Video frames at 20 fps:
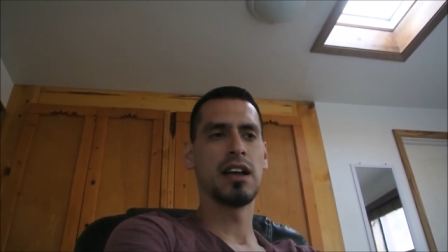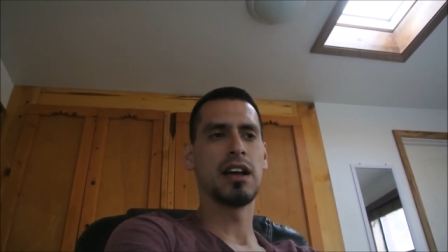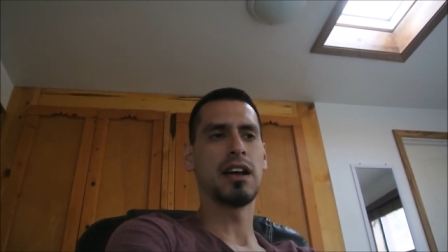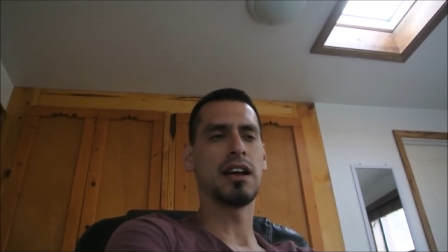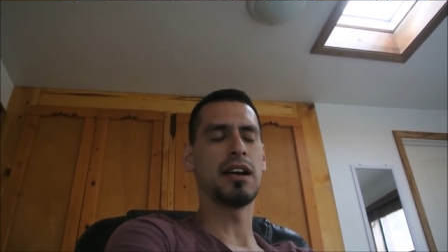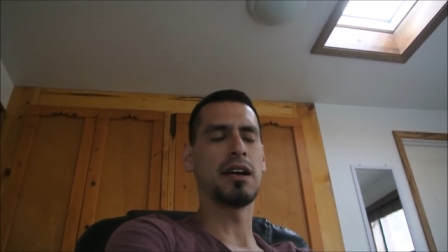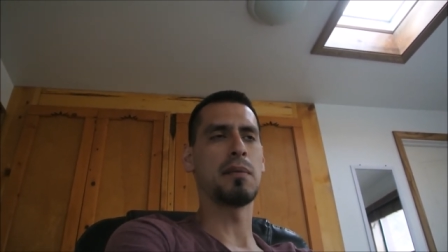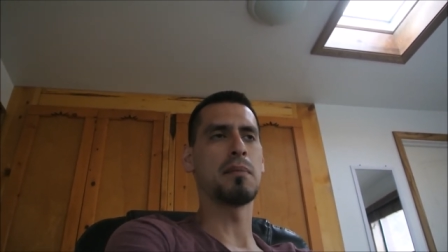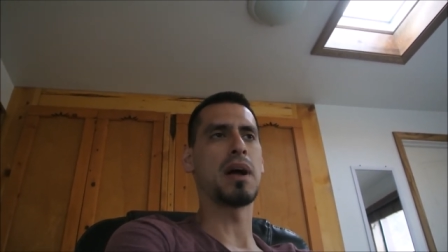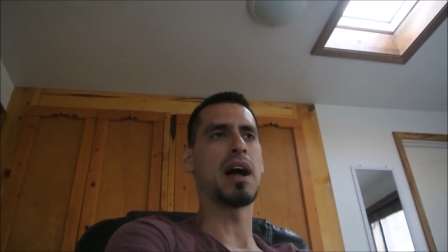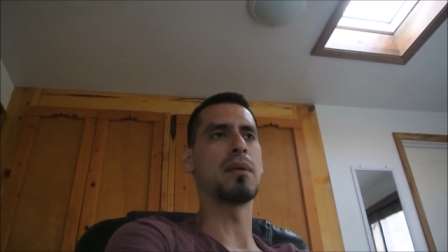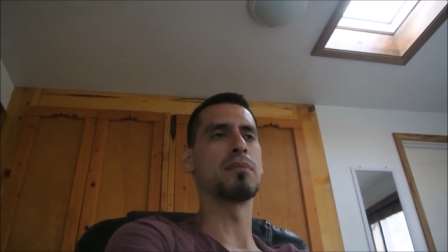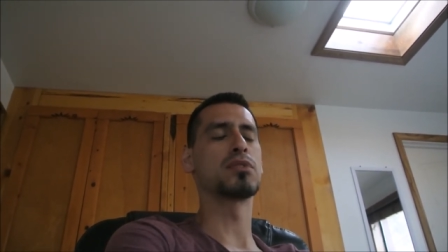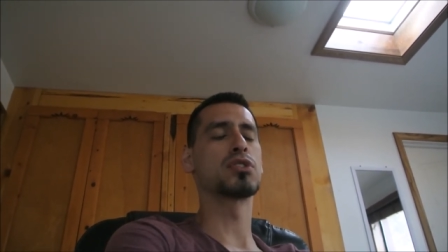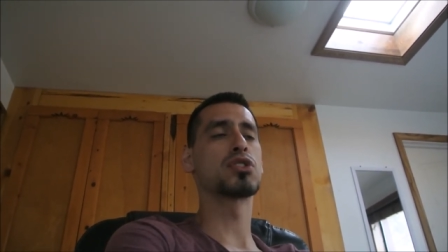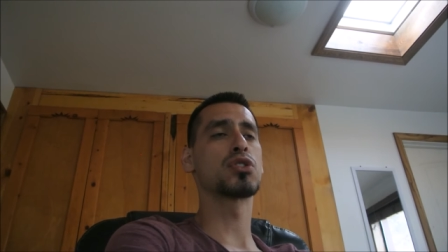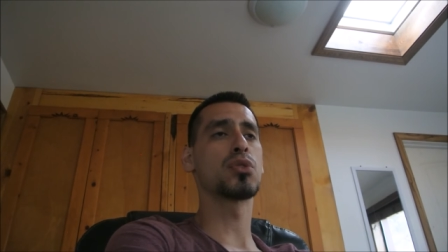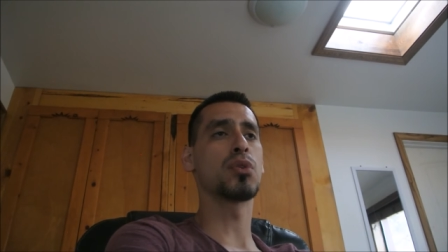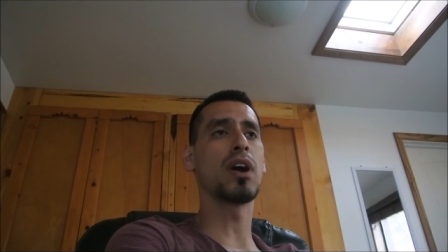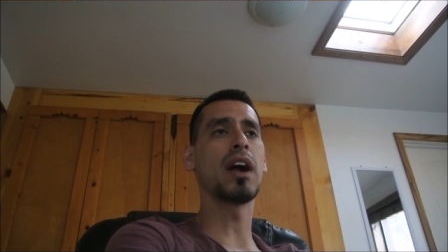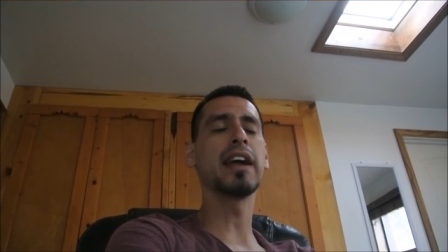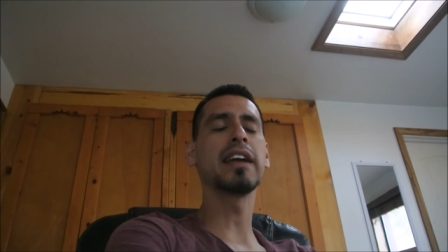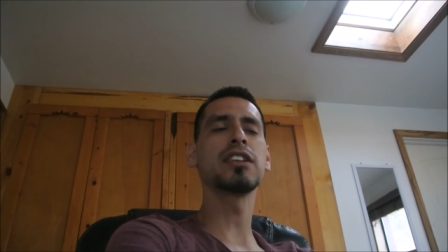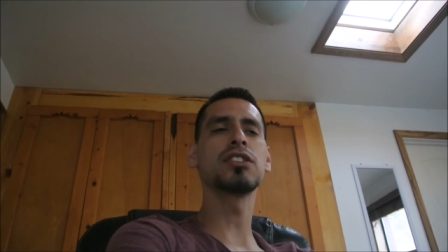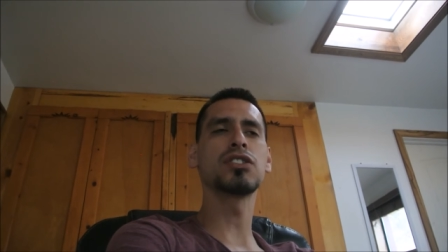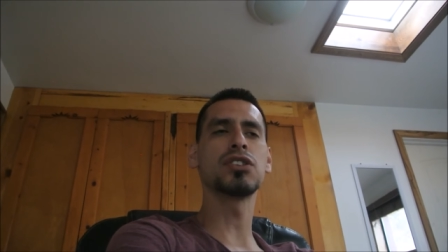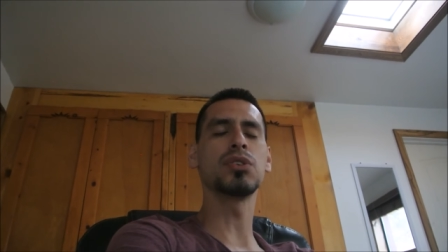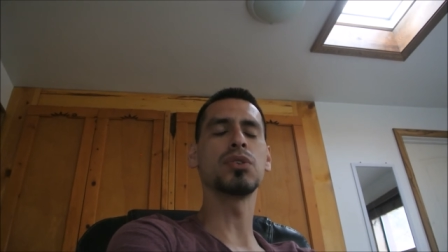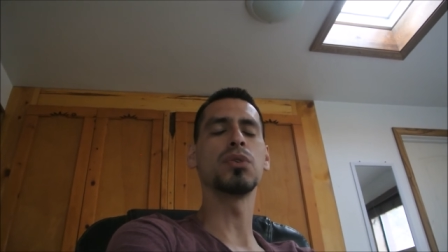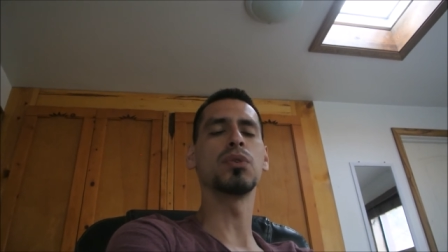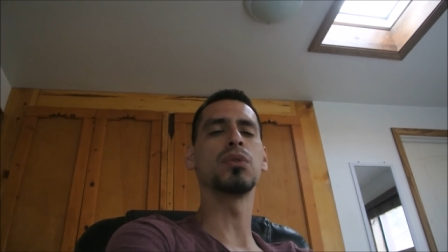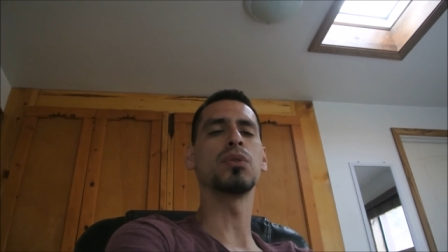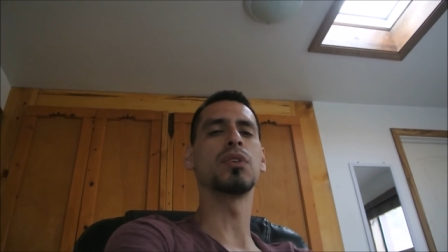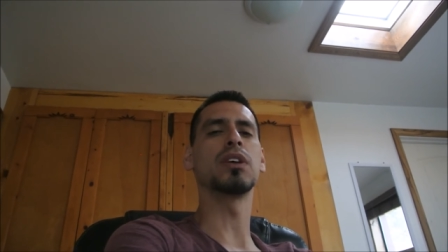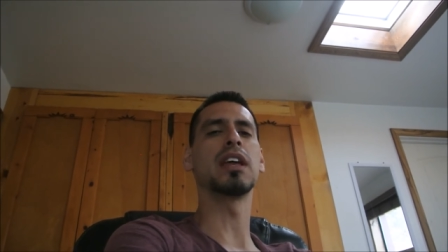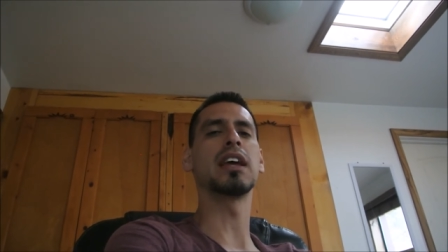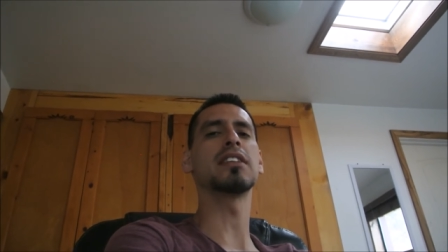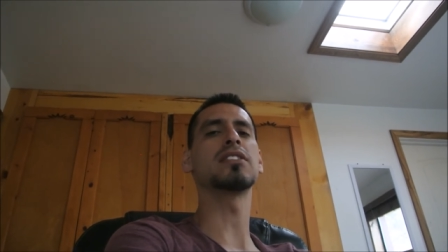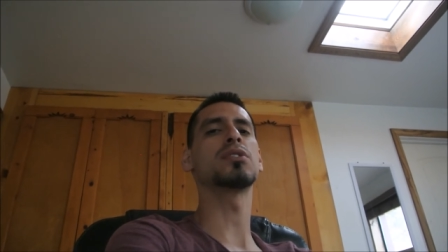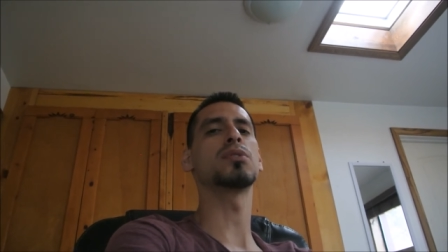Um, I'm trying to
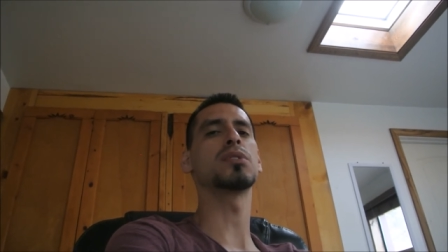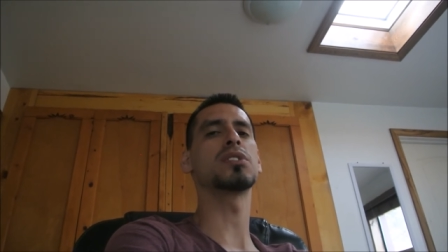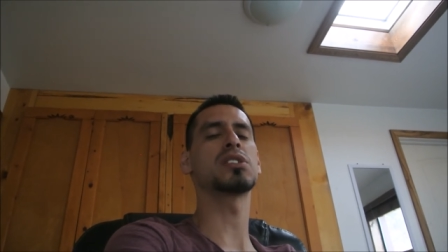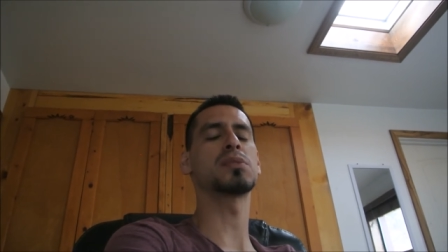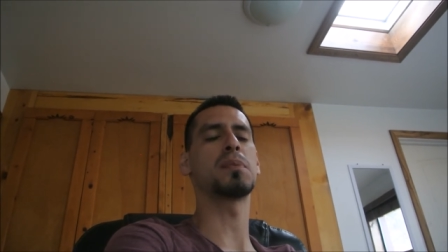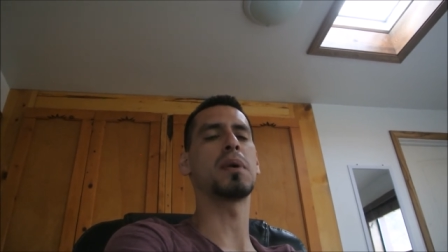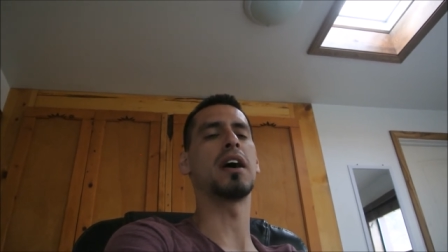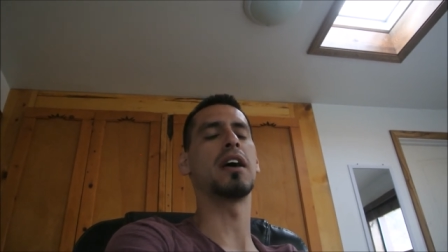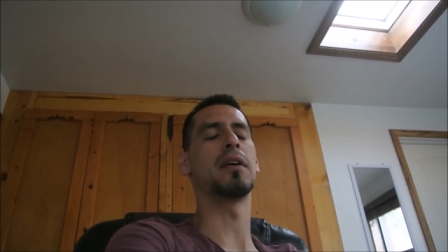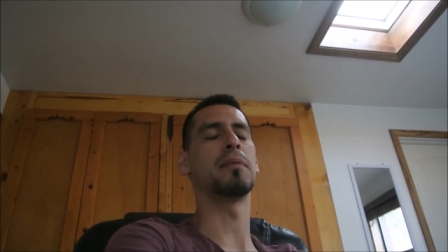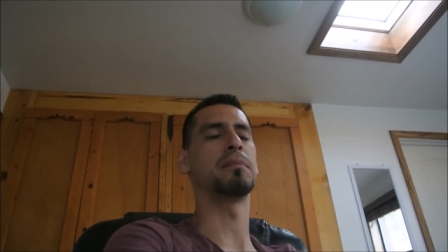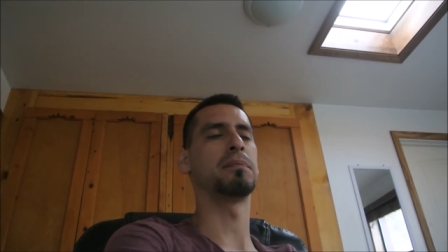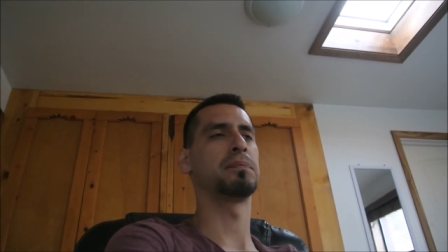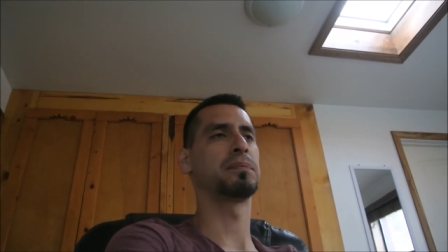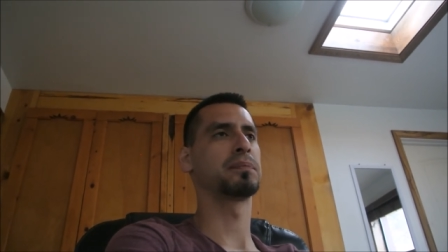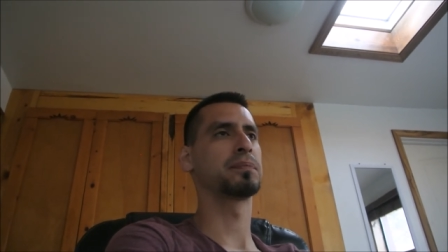get to a spot